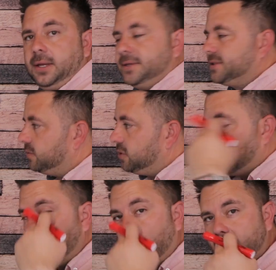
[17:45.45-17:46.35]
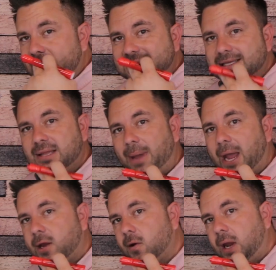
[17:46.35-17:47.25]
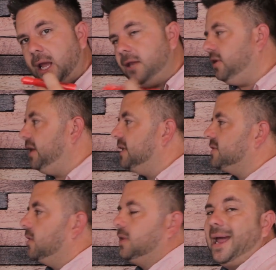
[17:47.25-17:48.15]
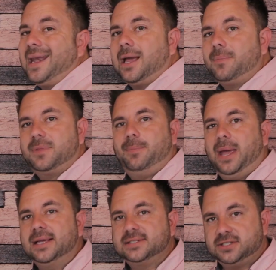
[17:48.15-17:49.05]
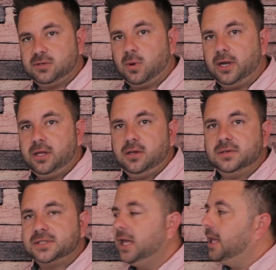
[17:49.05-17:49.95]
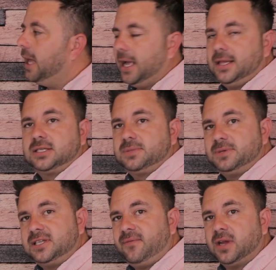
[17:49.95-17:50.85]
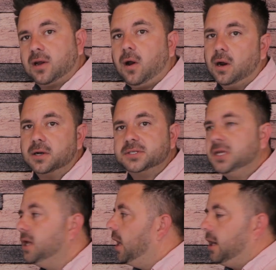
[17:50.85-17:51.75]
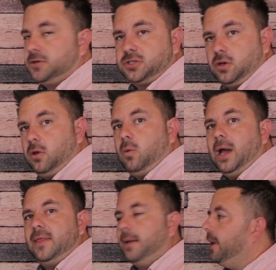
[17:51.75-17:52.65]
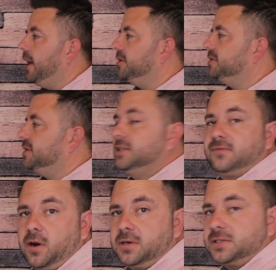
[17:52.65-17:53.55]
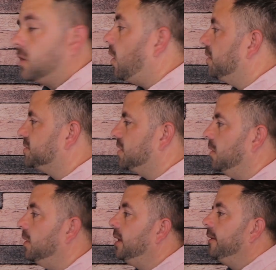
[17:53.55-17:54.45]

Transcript: So knowing this in the back of your head, you need to start lining up the banks that you want to use and the specific cars. And I'll show you why that matters as far as the cars go.